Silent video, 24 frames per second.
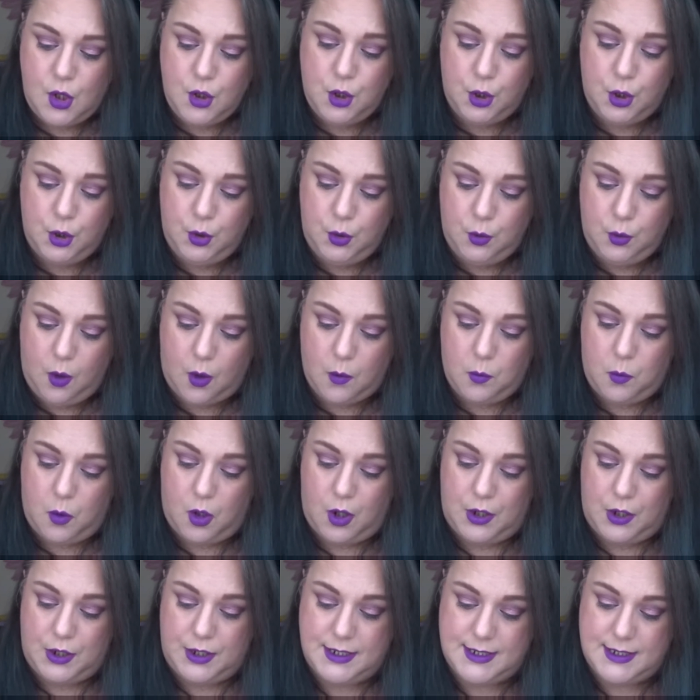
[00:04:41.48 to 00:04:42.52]
who
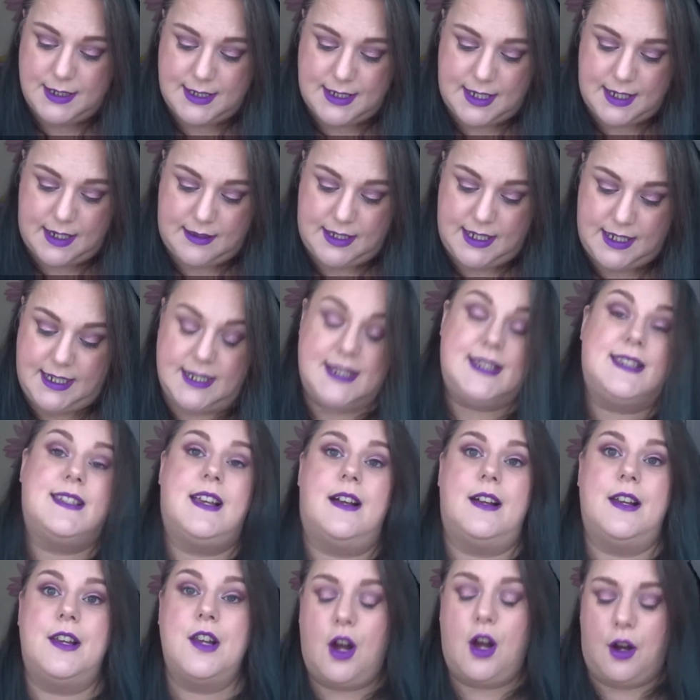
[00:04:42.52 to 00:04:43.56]
was the
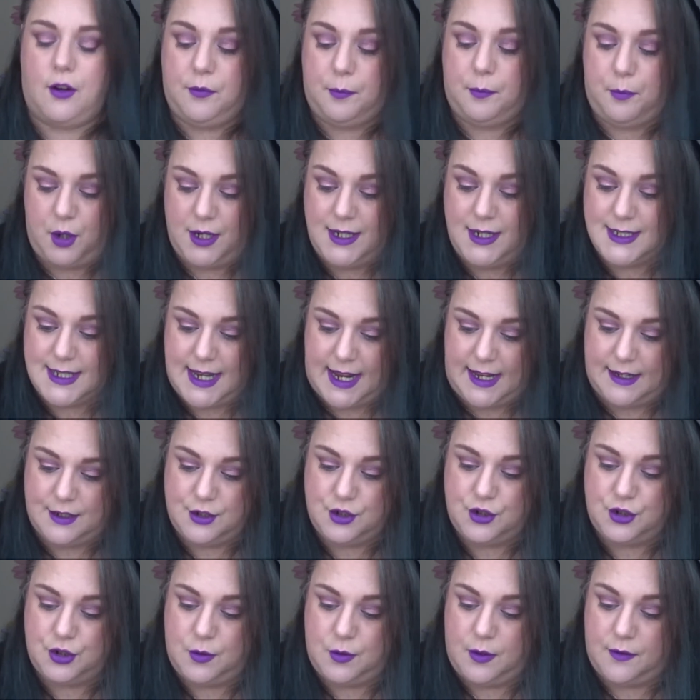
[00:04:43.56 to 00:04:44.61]
son of Prince
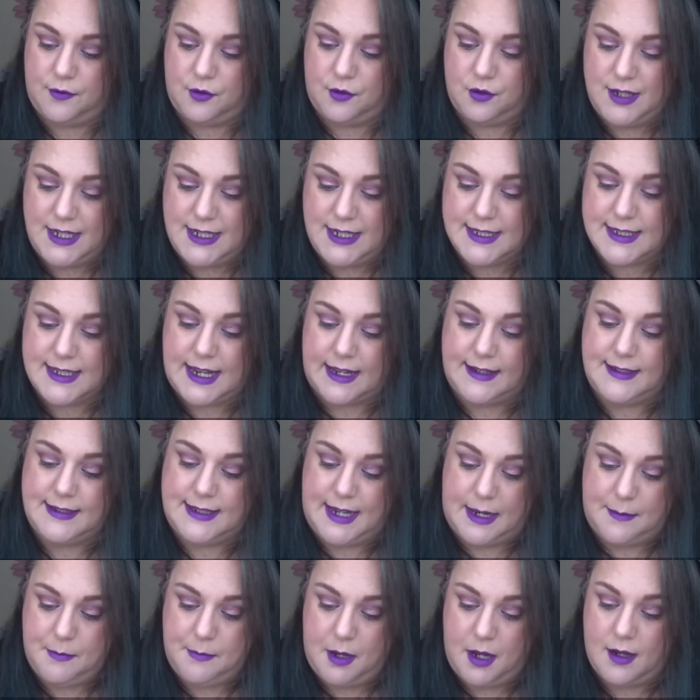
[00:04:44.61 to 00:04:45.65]
Andrew of Greece and
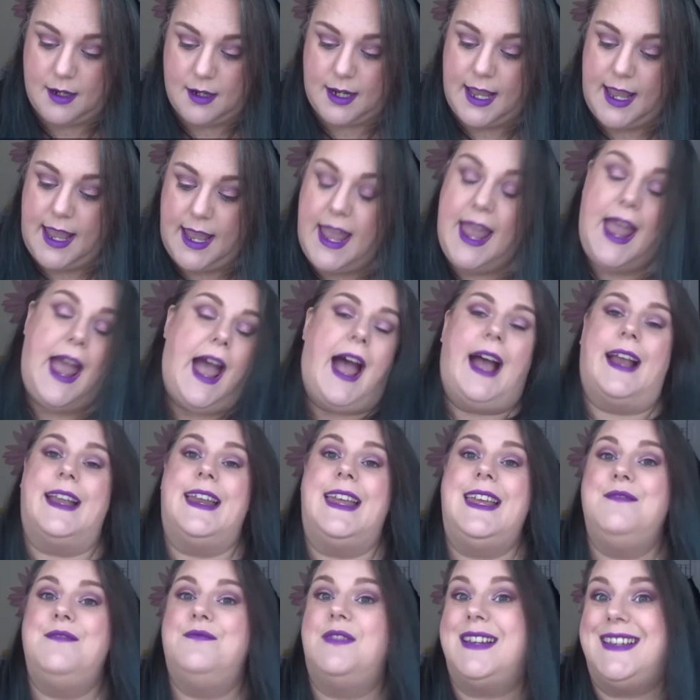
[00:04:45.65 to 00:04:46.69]
Denmark, and
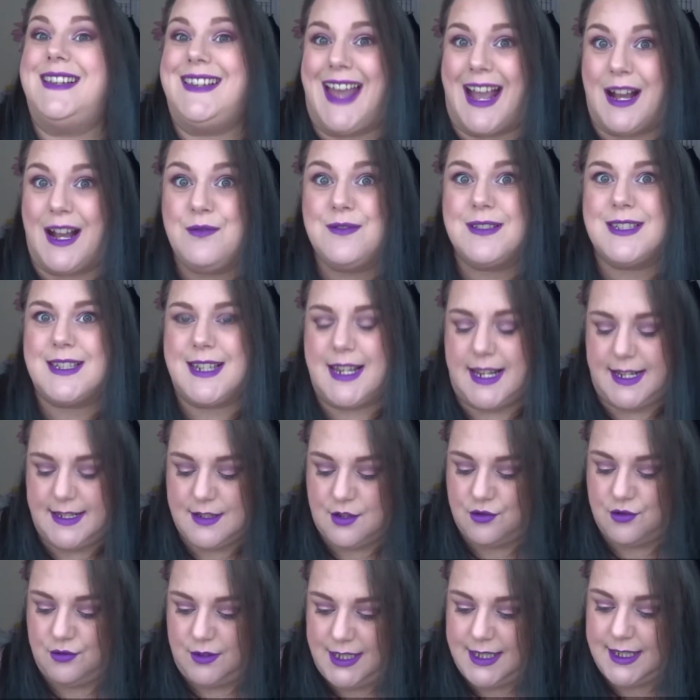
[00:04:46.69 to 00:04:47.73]
he renounced his
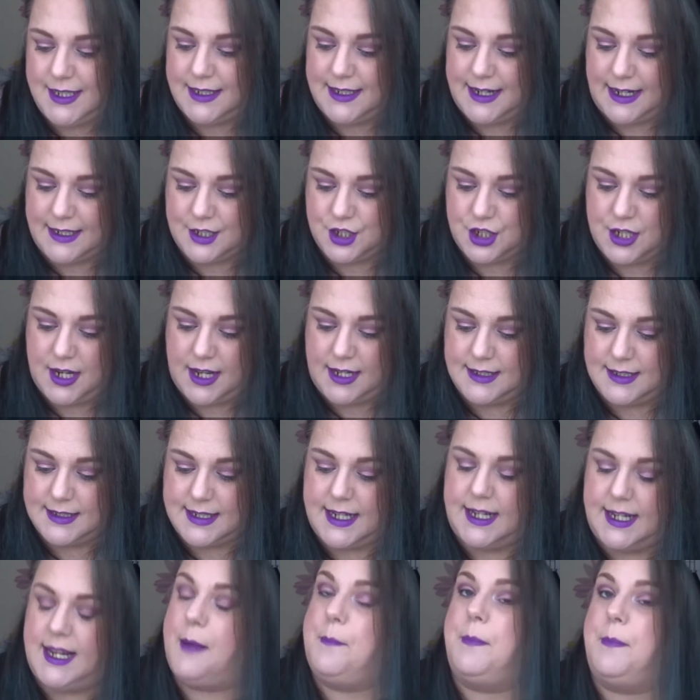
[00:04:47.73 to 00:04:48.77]
Greek
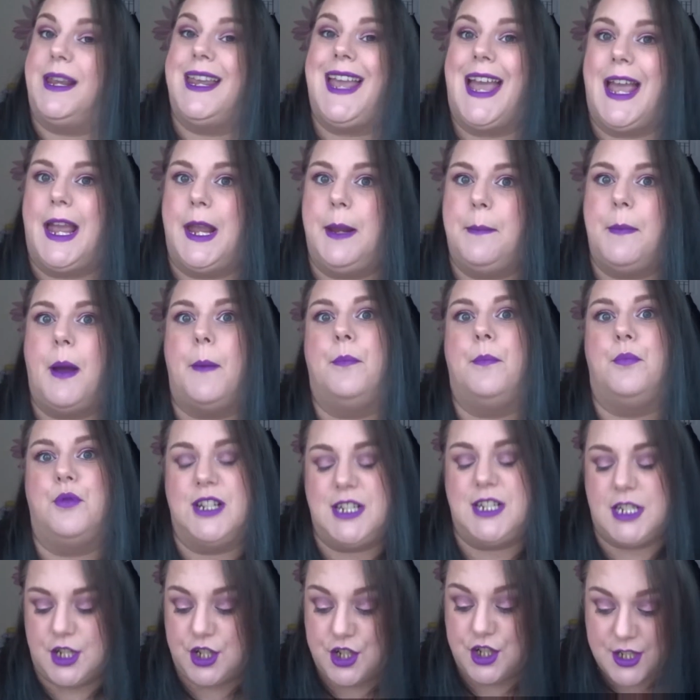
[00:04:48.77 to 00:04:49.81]
nationality and became a
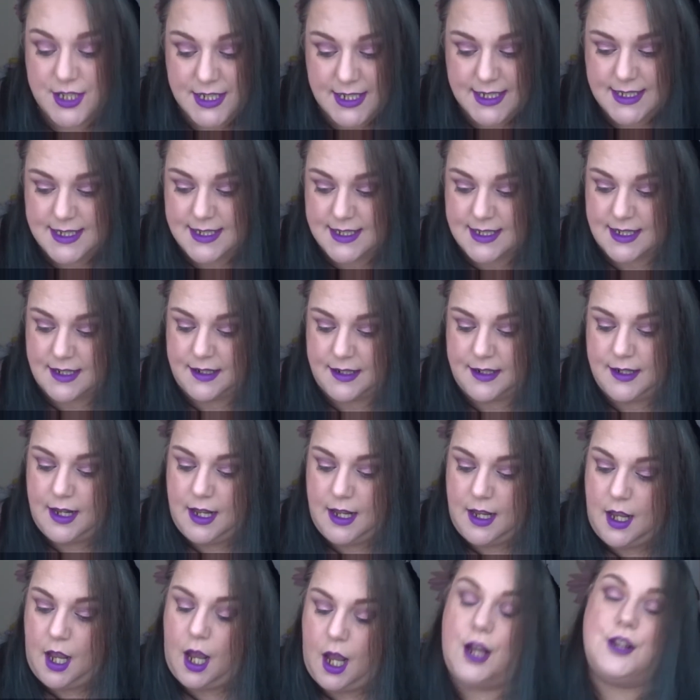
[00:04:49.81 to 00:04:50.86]
British citizen,
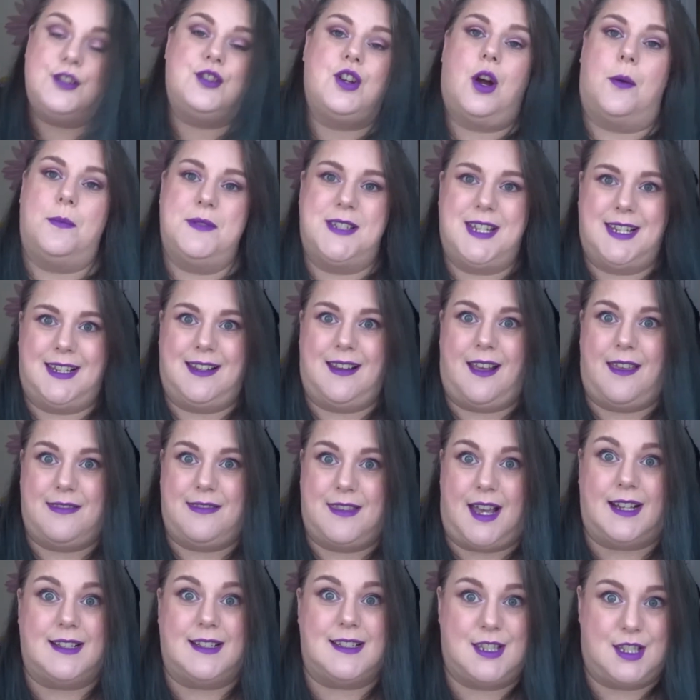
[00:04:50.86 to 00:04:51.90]
adopting
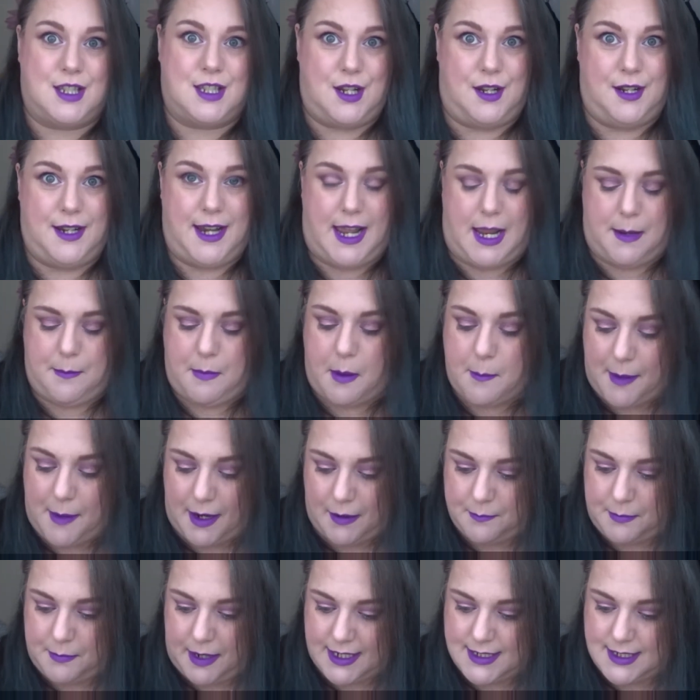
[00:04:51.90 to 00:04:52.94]
that surname,
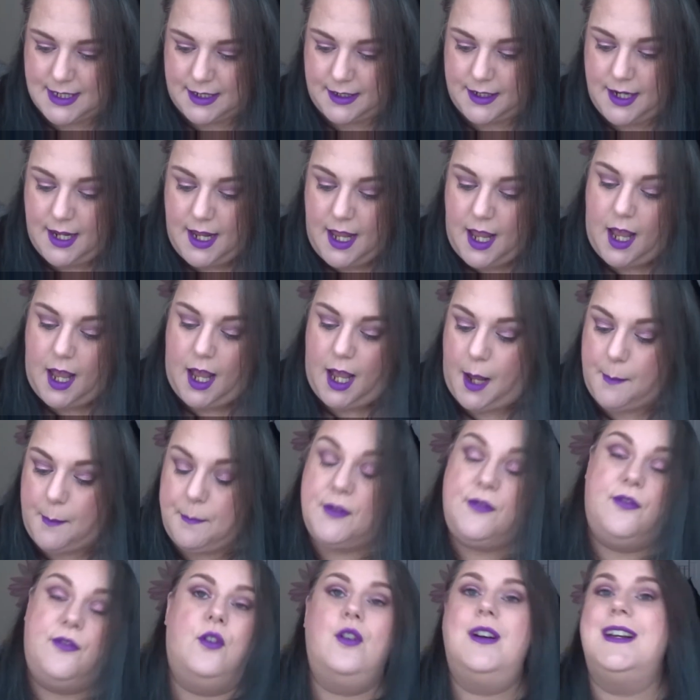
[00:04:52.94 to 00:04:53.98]
Mountbatten, uh,
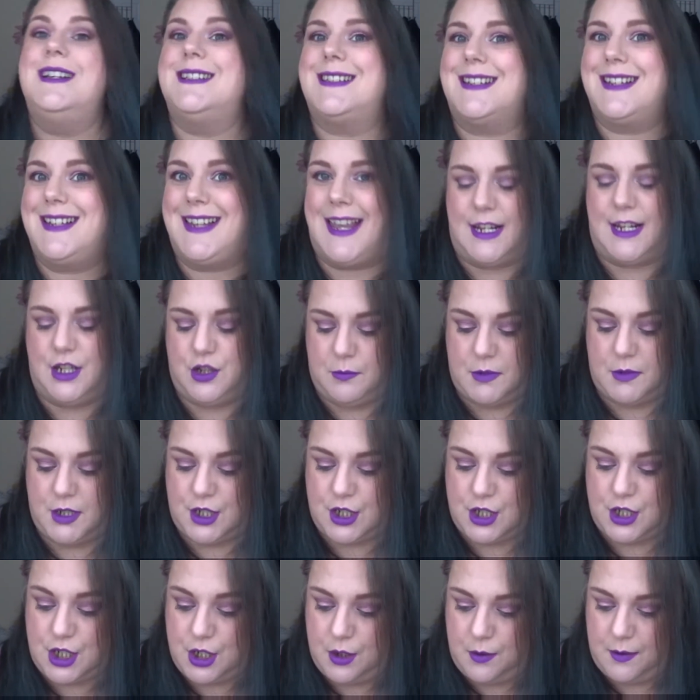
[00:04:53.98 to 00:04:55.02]
before his engagement
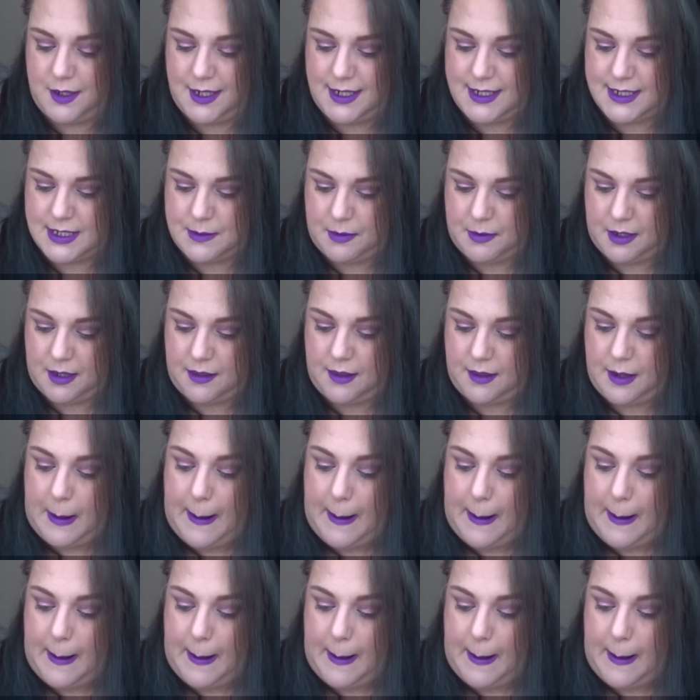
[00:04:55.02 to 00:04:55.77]
to Elizabeth.